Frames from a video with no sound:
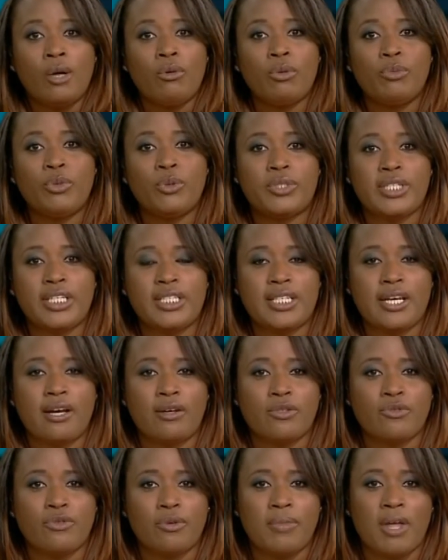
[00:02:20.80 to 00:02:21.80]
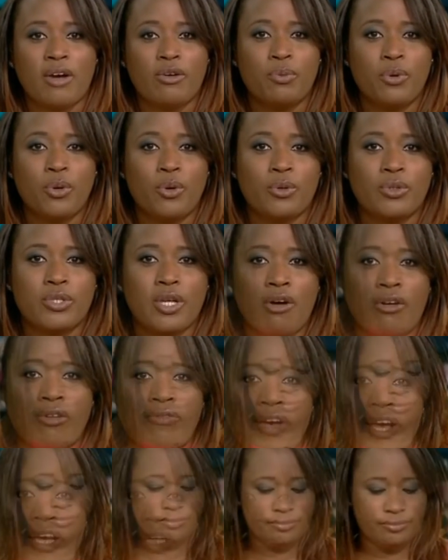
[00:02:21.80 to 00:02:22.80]
Well, more details from that report are
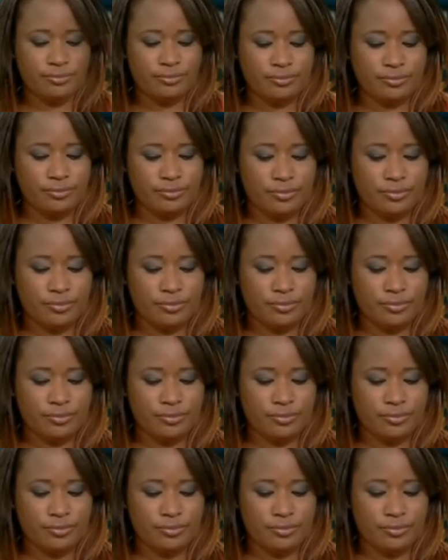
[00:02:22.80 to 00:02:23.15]
available.